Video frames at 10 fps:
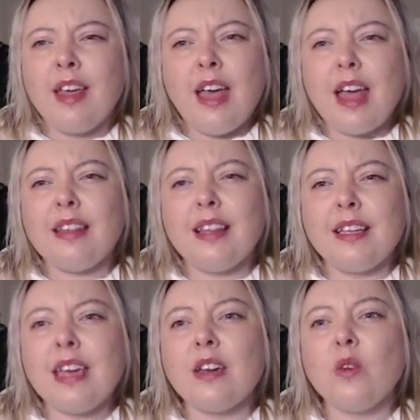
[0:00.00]
And they
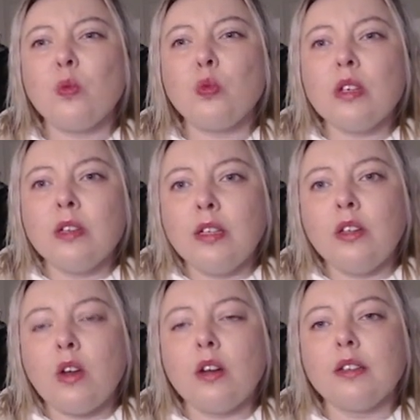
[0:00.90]
take a really
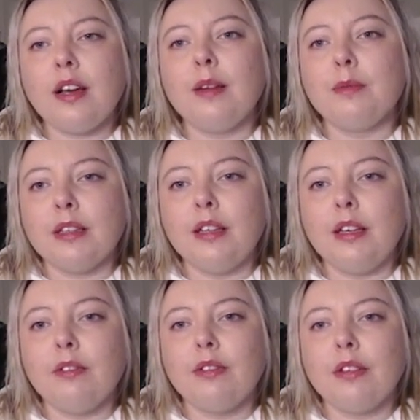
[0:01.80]
long time to
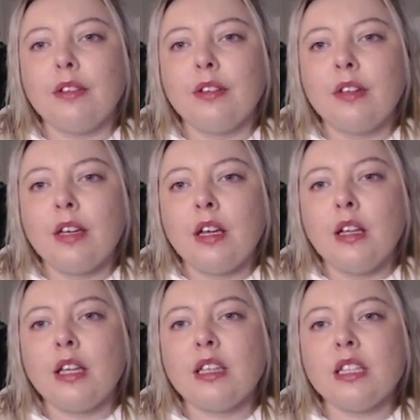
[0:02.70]
leave.
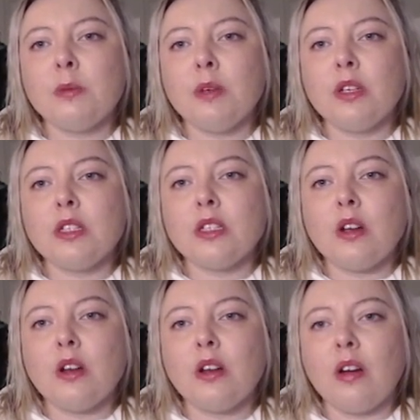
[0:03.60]
Like the spirits
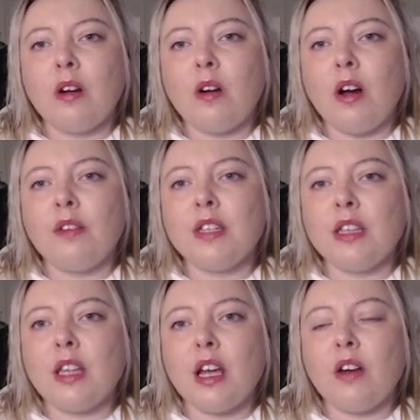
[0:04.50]
are often
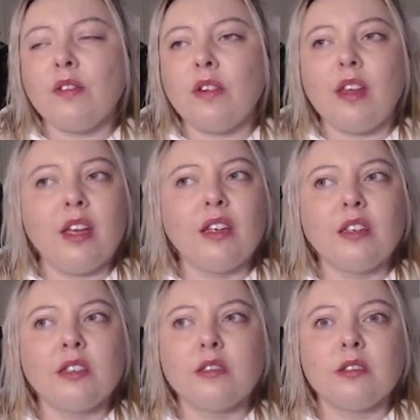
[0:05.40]
there for like
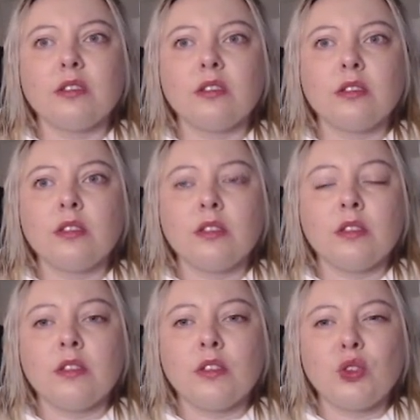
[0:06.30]

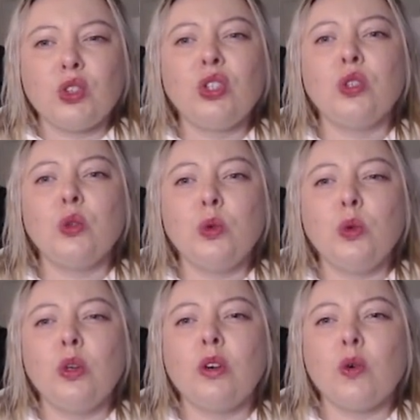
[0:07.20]

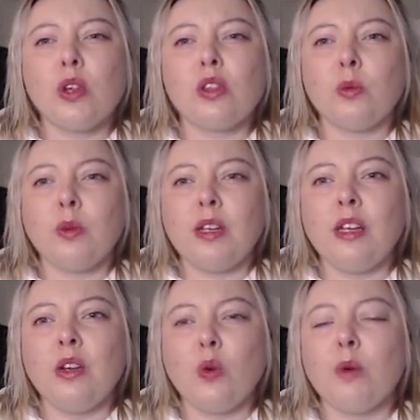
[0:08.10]
2 or
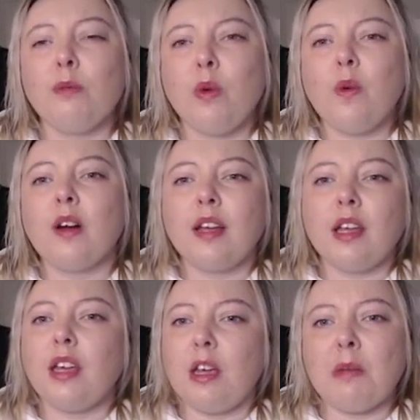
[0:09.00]
3 or more
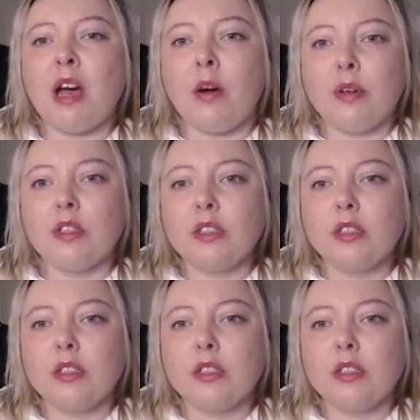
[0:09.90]
in-game hours.